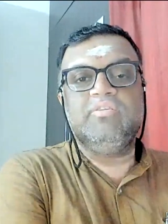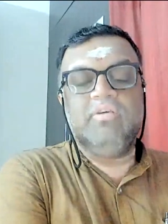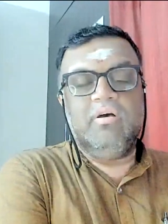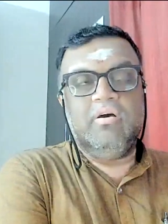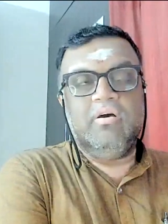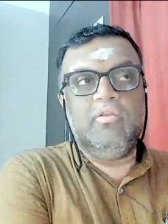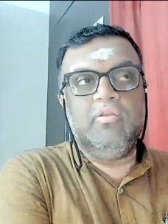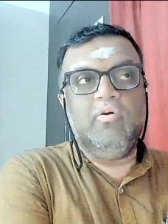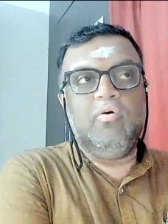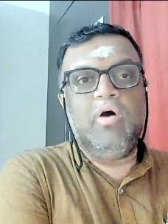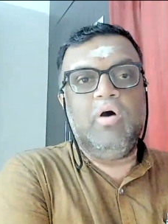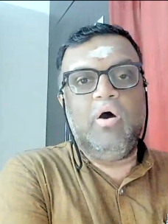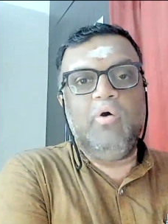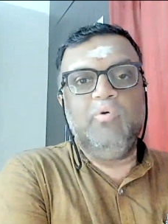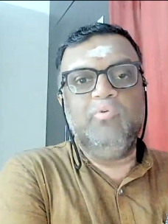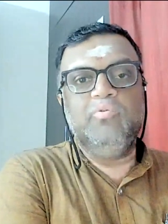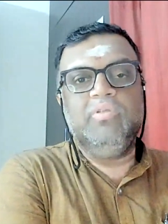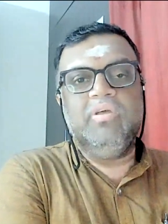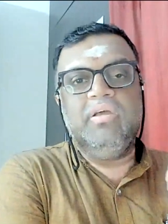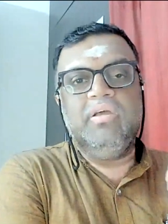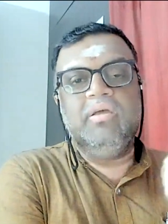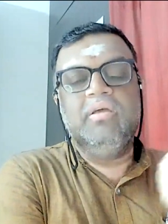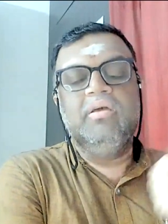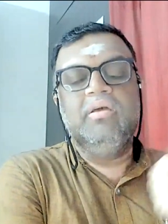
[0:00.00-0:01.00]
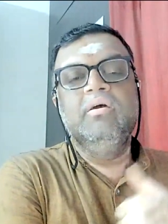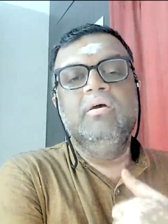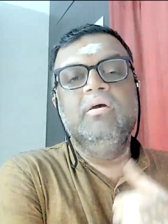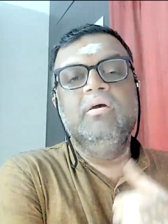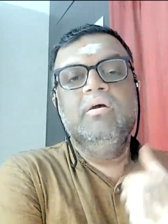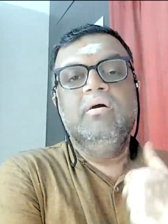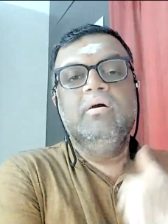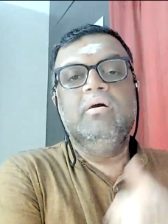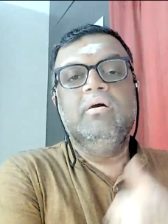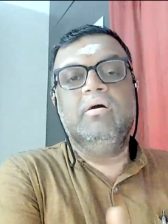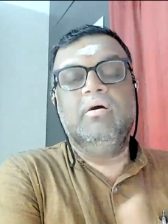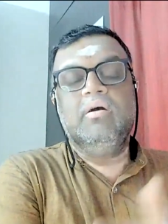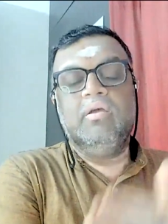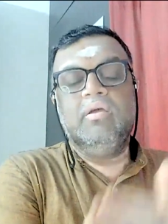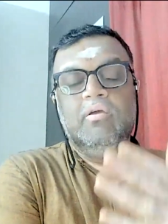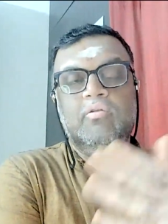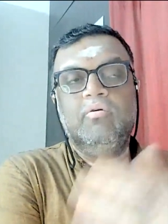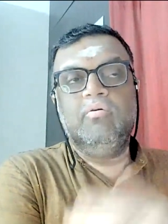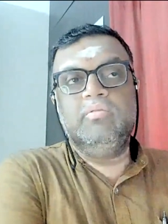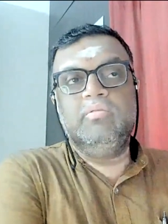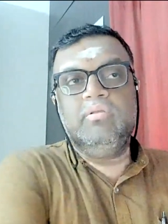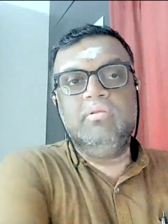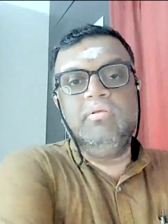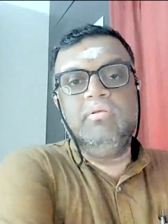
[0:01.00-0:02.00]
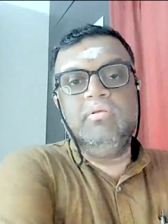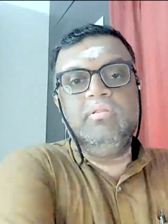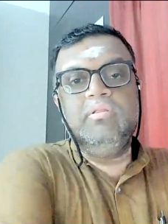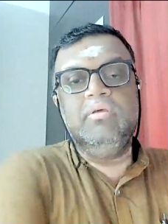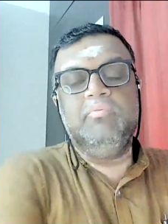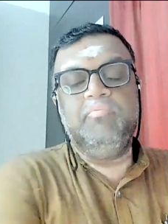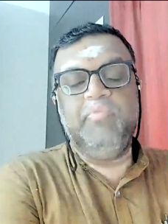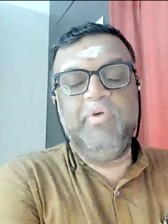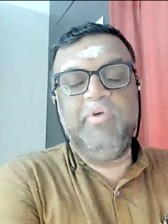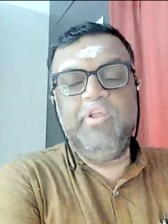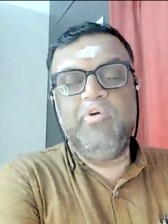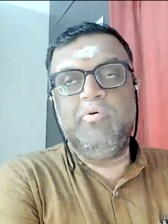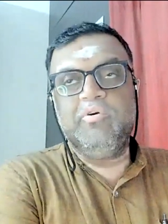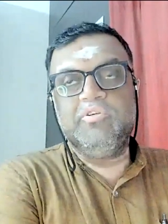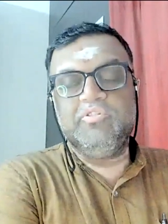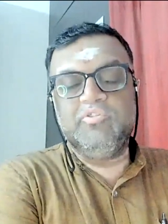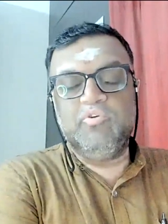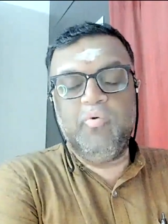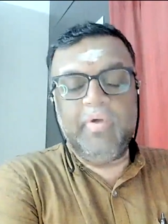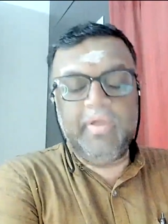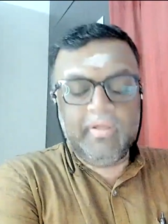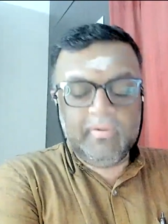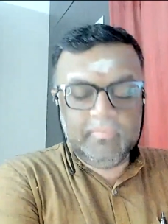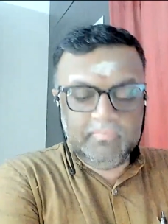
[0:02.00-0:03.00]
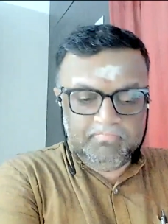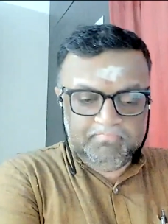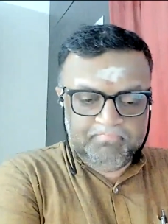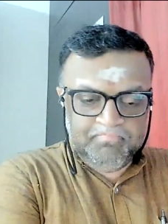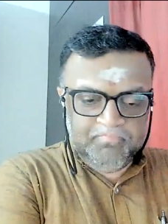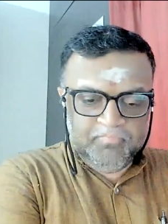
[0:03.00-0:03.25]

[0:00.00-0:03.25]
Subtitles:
how the video is going.